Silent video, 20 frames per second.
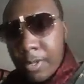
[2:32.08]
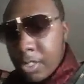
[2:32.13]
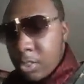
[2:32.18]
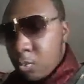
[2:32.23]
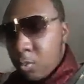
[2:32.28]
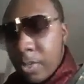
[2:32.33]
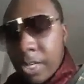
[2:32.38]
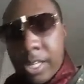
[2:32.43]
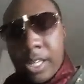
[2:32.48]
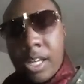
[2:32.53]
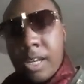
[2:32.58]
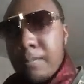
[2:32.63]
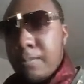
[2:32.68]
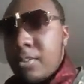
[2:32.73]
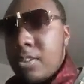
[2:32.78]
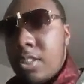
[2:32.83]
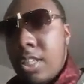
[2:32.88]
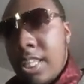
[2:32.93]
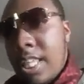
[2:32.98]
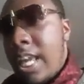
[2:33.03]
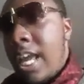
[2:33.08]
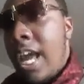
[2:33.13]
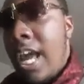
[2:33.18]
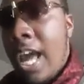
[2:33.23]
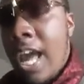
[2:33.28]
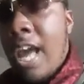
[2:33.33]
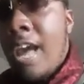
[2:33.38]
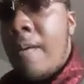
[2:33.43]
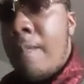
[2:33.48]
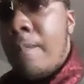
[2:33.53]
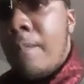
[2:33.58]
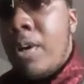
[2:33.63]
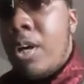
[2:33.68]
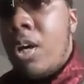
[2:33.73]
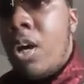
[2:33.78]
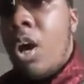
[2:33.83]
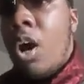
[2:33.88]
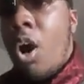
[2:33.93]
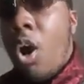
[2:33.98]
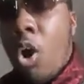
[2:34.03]
Because when it comes to the
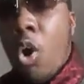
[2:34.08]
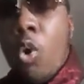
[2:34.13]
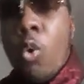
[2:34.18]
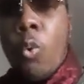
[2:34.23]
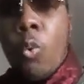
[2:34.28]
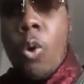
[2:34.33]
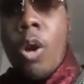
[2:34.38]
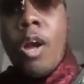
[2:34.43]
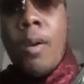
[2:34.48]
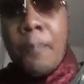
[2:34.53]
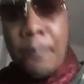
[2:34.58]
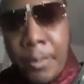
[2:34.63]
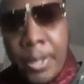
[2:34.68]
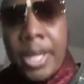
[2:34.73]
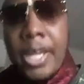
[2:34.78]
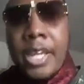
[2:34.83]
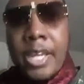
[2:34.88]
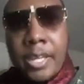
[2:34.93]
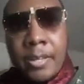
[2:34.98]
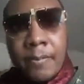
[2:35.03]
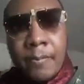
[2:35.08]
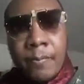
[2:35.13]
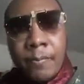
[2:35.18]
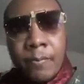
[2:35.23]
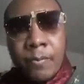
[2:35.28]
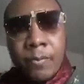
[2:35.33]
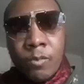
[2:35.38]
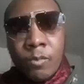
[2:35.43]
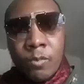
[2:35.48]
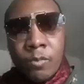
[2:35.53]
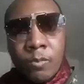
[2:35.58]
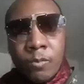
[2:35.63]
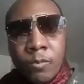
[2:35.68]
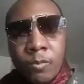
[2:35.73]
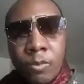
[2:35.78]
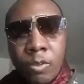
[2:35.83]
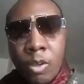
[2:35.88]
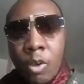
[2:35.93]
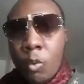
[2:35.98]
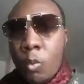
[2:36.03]
M O B,
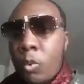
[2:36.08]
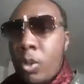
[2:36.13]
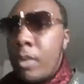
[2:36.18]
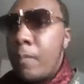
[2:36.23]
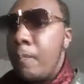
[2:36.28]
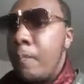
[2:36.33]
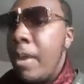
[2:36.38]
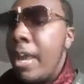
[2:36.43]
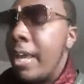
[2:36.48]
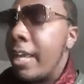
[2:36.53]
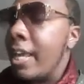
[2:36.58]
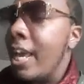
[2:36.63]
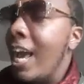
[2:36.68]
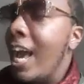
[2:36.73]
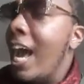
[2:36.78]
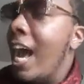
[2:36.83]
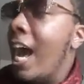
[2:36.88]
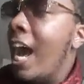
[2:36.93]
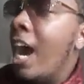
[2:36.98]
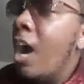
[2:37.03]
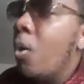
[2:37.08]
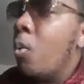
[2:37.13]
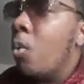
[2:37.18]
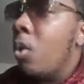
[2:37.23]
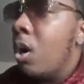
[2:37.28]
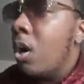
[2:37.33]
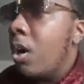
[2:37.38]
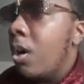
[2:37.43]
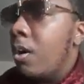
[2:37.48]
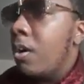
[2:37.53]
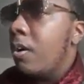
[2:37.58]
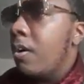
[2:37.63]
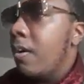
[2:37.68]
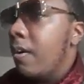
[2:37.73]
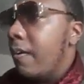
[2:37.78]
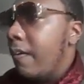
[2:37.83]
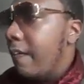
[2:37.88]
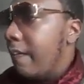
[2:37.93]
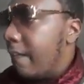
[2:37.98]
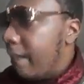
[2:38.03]
we make our
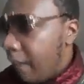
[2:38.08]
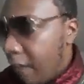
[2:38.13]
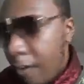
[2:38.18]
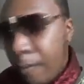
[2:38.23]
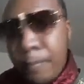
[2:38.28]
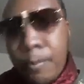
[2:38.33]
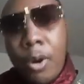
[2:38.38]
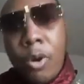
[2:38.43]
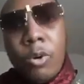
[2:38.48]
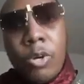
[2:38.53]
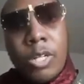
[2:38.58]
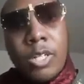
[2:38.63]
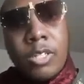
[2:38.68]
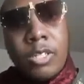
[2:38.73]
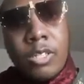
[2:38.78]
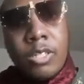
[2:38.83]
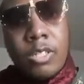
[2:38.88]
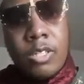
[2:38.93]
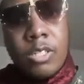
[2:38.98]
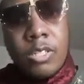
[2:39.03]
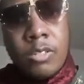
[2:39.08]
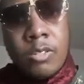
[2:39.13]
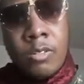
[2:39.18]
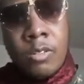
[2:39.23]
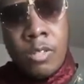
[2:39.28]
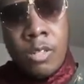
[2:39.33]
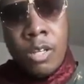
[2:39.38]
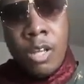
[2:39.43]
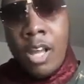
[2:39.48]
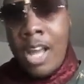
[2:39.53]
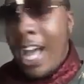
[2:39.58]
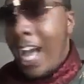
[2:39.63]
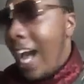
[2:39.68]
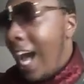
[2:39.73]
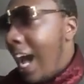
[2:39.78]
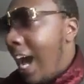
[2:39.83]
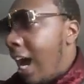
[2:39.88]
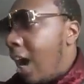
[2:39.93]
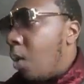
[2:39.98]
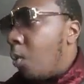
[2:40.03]
opponents,
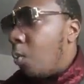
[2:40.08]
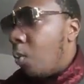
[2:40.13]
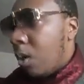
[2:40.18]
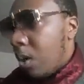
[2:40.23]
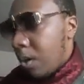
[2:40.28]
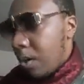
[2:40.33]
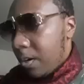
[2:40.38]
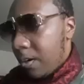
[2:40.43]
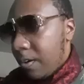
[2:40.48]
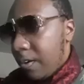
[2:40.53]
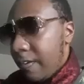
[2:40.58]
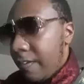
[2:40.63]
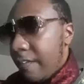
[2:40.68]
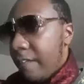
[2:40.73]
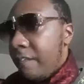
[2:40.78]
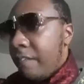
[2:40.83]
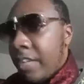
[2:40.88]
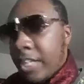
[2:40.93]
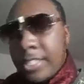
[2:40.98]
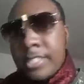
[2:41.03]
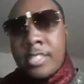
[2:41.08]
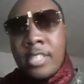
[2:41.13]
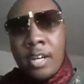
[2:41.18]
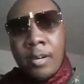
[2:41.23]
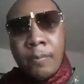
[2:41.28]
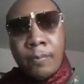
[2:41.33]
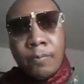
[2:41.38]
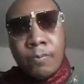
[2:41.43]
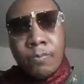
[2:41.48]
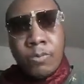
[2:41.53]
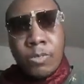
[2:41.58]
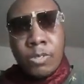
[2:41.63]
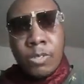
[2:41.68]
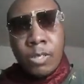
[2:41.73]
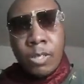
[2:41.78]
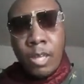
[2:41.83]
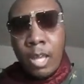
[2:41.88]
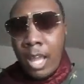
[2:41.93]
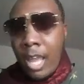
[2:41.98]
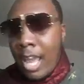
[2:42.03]
our
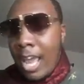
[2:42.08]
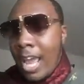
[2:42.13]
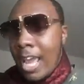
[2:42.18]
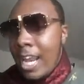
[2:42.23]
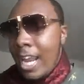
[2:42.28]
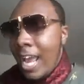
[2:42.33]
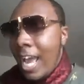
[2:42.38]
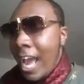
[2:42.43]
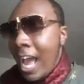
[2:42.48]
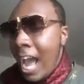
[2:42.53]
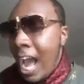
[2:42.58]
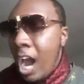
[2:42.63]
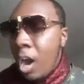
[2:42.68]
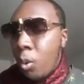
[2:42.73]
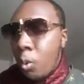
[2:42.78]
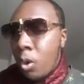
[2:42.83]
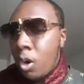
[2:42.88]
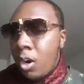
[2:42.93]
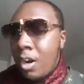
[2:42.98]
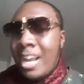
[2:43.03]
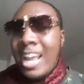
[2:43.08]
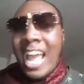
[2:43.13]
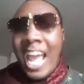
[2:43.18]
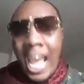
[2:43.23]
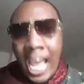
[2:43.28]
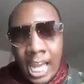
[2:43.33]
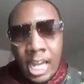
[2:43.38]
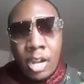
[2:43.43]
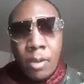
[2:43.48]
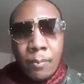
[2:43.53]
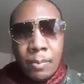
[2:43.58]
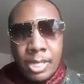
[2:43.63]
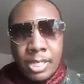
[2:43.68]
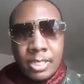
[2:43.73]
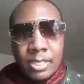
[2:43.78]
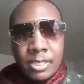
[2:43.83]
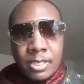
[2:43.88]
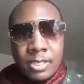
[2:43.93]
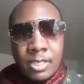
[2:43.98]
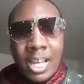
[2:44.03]
victims, and our
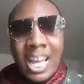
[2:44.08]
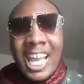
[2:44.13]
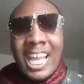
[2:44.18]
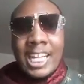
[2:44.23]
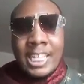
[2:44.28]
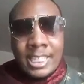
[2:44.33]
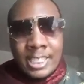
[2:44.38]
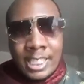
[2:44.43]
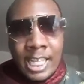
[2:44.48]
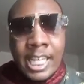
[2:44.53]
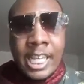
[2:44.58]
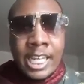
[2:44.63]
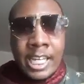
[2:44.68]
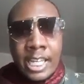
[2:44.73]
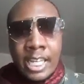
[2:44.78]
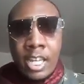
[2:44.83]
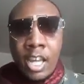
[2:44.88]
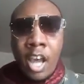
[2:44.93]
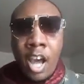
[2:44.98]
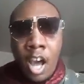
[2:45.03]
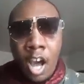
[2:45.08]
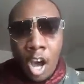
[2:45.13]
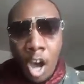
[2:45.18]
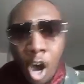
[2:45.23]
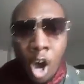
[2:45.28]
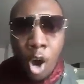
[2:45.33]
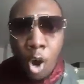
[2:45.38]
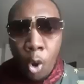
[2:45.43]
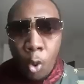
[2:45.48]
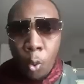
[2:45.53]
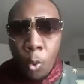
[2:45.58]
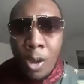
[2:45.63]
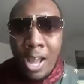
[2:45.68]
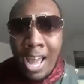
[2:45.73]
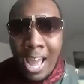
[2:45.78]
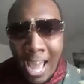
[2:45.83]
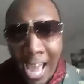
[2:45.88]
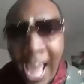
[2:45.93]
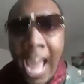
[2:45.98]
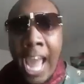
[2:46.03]
enemies DOA.